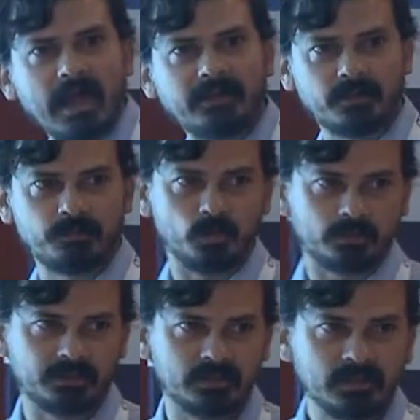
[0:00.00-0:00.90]

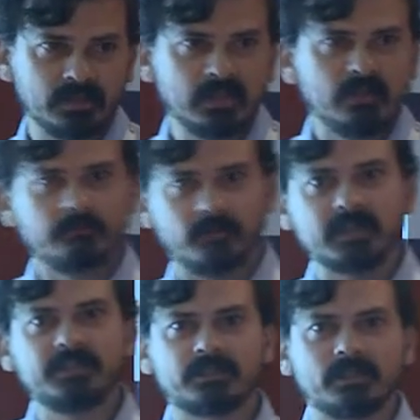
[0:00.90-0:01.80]
attributes for
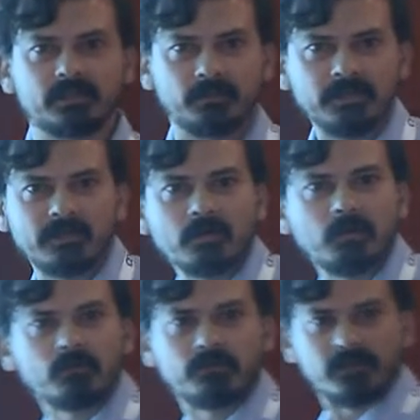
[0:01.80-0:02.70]
each customer were
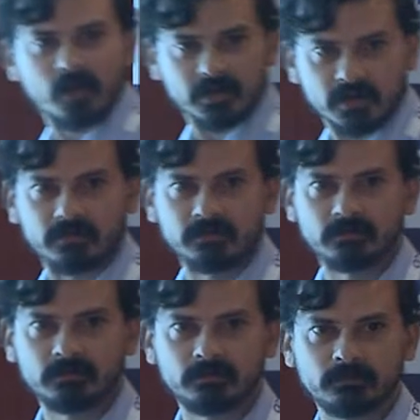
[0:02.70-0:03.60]
about five hundred.
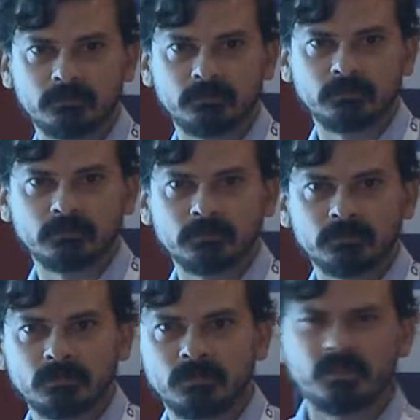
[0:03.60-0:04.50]

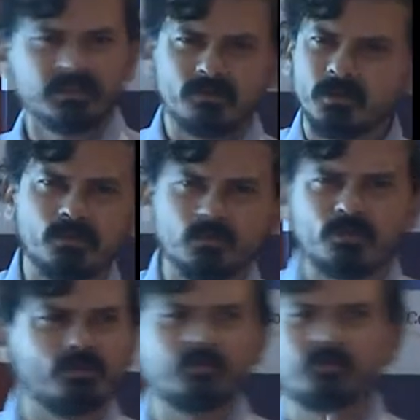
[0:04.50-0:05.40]
Because they want to know,